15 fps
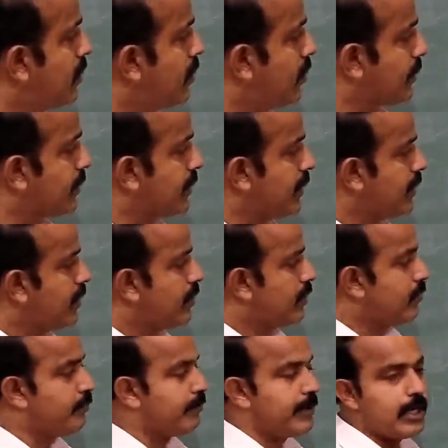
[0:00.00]
over
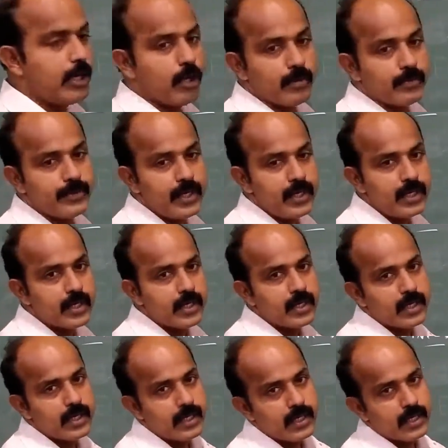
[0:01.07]
the middle of the
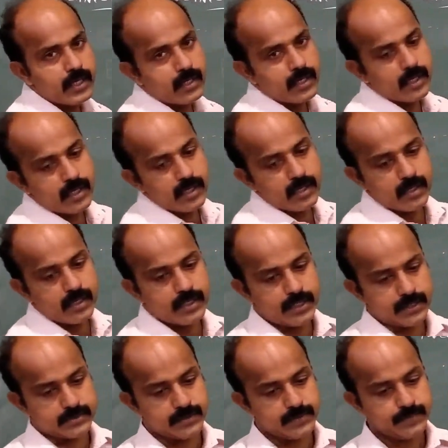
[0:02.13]

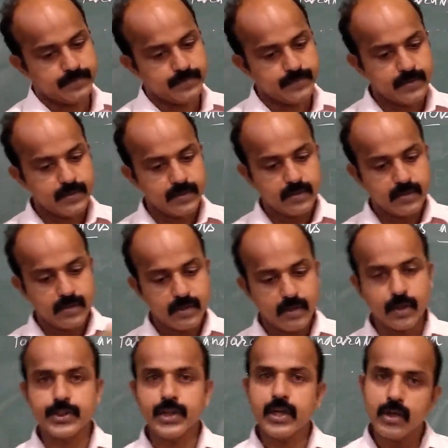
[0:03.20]
earth
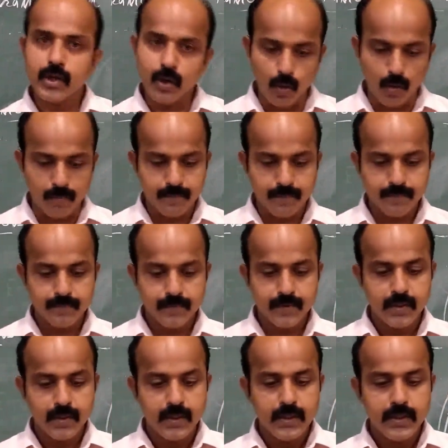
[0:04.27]
or the
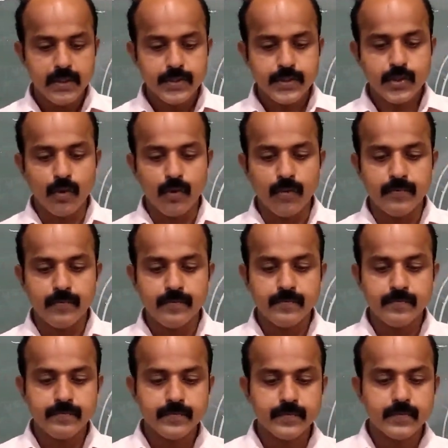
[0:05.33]
globe.
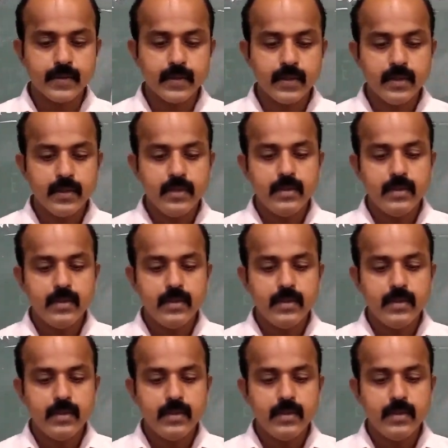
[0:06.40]
So,